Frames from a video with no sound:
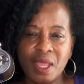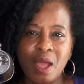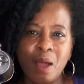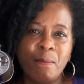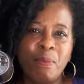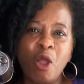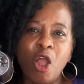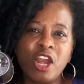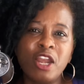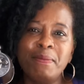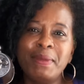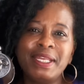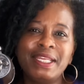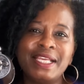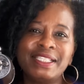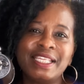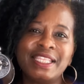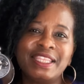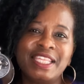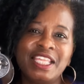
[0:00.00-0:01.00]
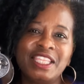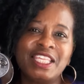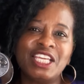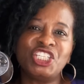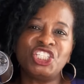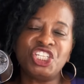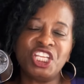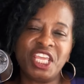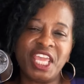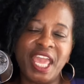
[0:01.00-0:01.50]
Part of me doesn't think that
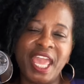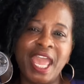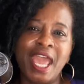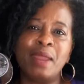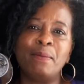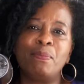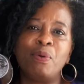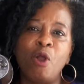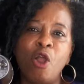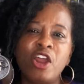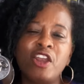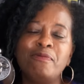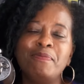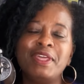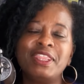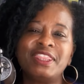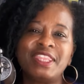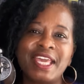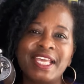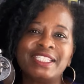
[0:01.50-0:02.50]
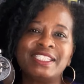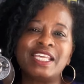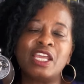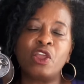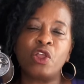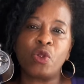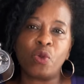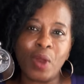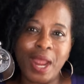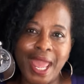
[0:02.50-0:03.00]
she can. Part of me thinks that
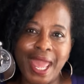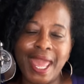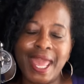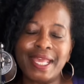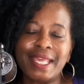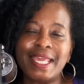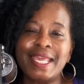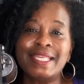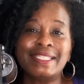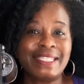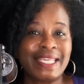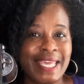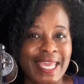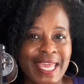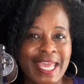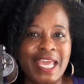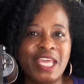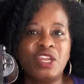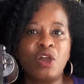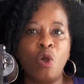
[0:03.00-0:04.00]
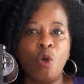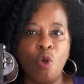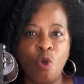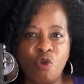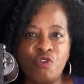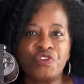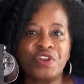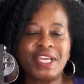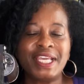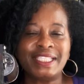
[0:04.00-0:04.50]
Greg is in
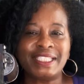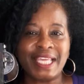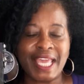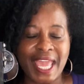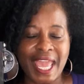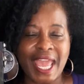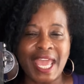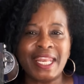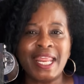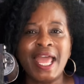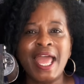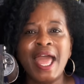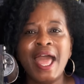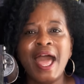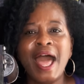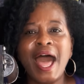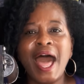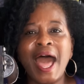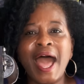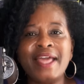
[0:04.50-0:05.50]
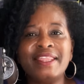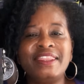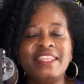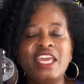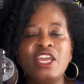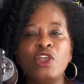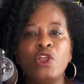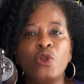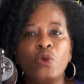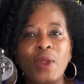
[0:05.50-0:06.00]
over his head. I
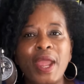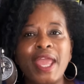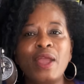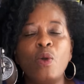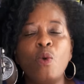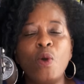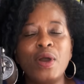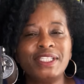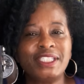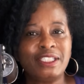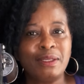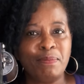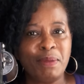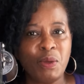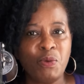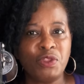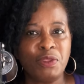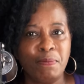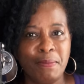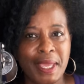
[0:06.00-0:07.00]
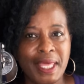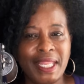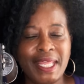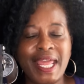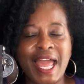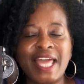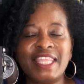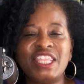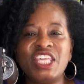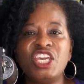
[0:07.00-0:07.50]
think Greg wants to be with Millie.
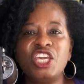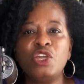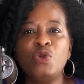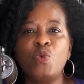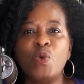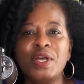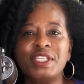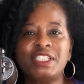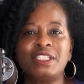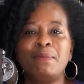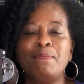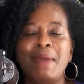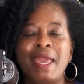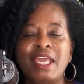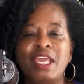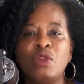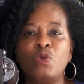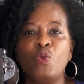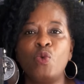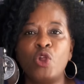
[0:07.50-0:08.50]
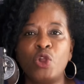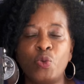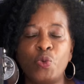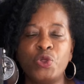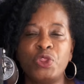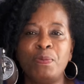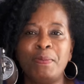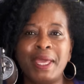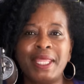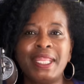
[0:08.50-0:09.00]
I think he wants to make it work
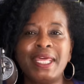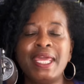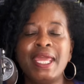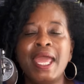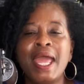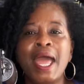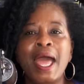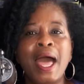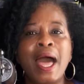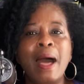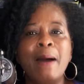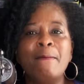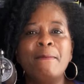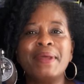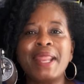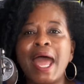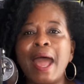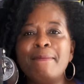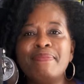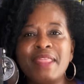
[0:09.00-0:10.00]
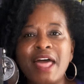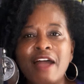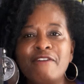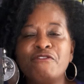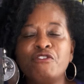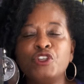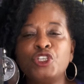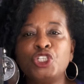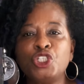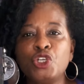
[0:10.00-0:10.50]
with Millie. But I'm not
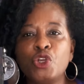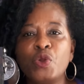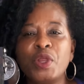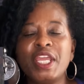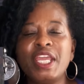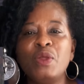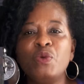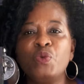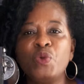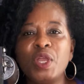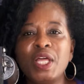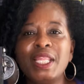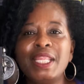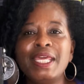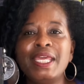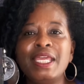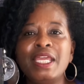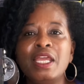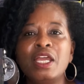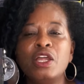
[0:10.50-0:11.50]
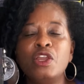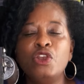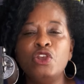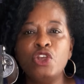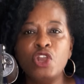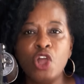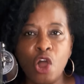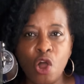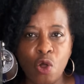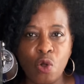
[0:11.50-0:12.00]
for sure he really
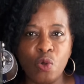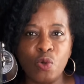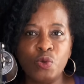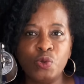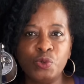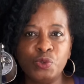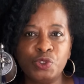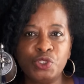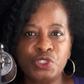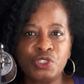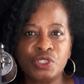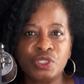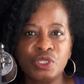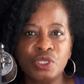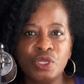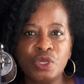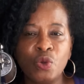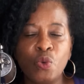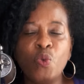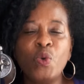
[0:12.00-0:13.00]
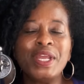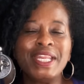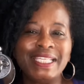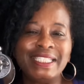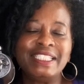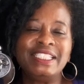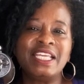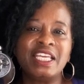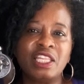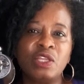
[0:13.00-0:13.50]
knows what
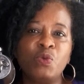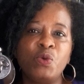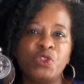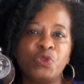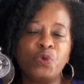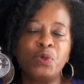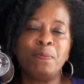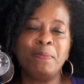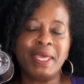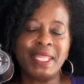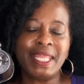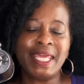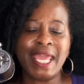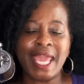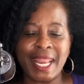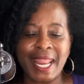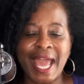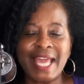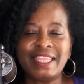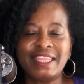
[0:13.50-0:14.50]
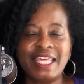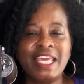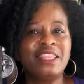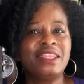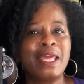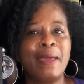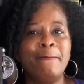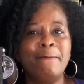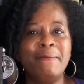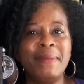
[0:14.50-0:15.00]
he's dealing with with Millie. And I think
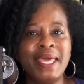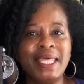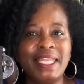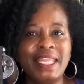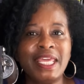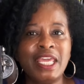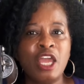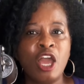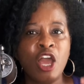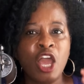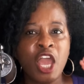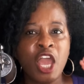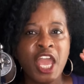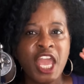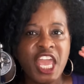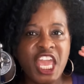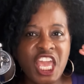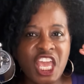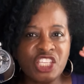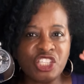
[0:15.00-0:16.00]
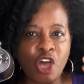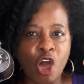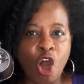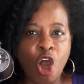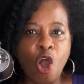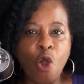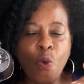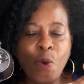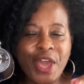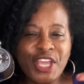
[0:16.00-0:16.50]
that Millie is
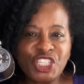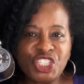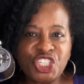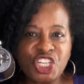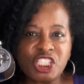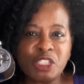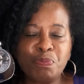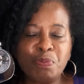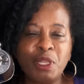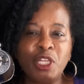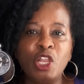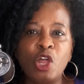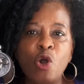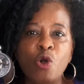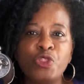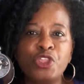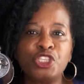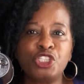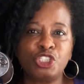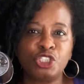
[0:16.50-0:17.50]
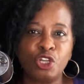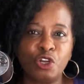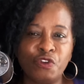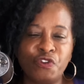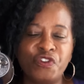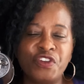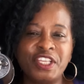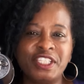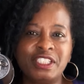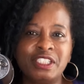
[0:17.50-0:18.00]
always just below the
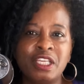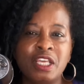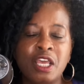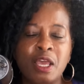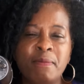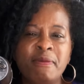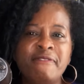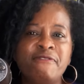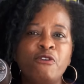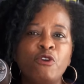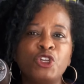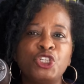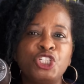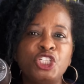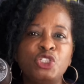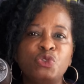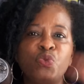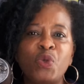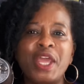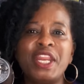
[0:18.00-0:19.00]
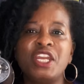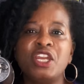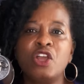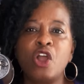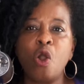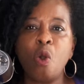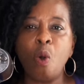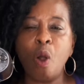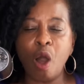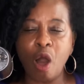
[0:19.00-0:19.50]
surface before she's ready to
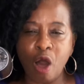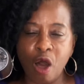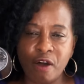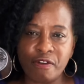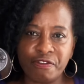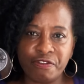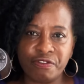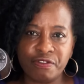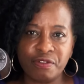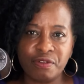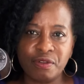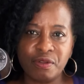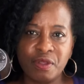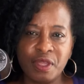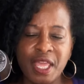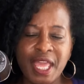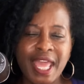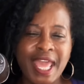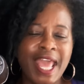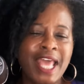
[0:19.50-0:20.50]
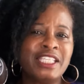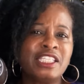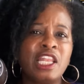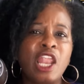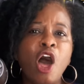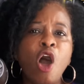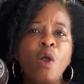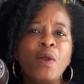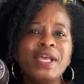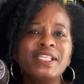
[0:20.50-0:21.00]
go off. As
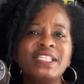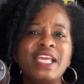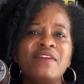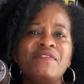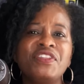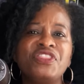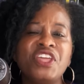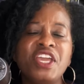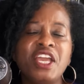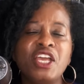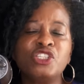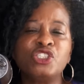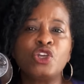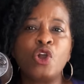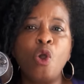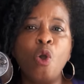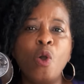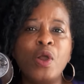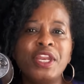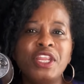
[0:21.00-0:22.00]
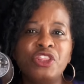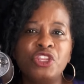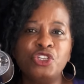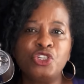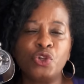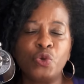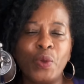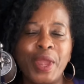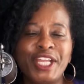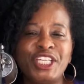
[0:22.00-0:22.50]
long as everything is going in the
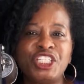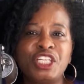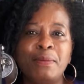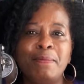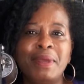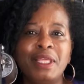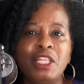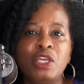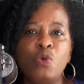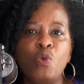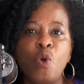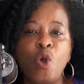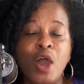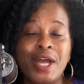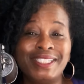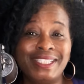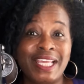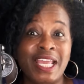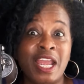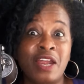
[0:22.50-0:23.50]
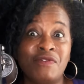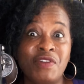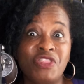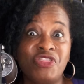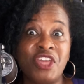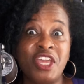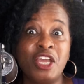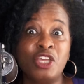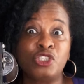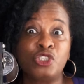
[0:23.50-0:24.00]
direction Millie wants,
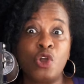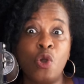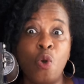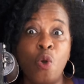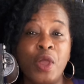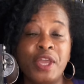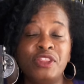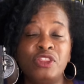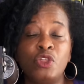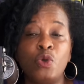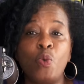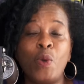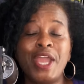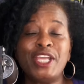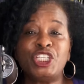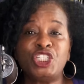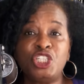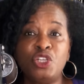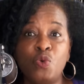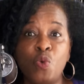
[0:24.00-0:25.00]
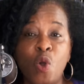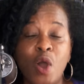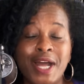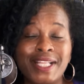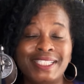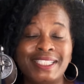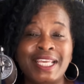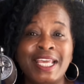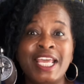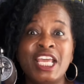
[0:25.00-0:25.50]
everything is going the way she
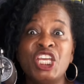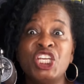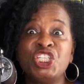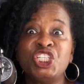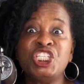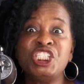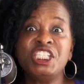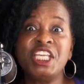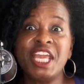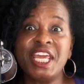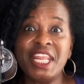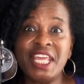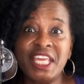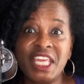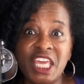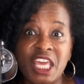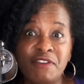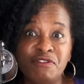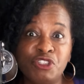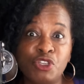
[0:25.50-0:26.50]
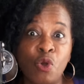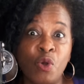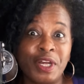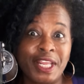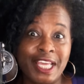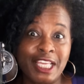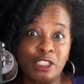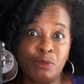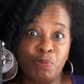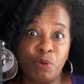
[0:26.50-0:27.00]
wants, she's getting gifts on
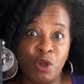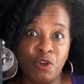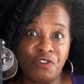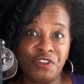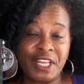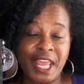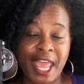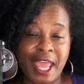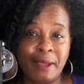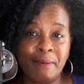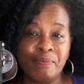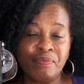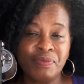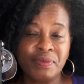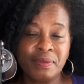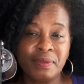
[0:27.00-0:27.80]
his birthday,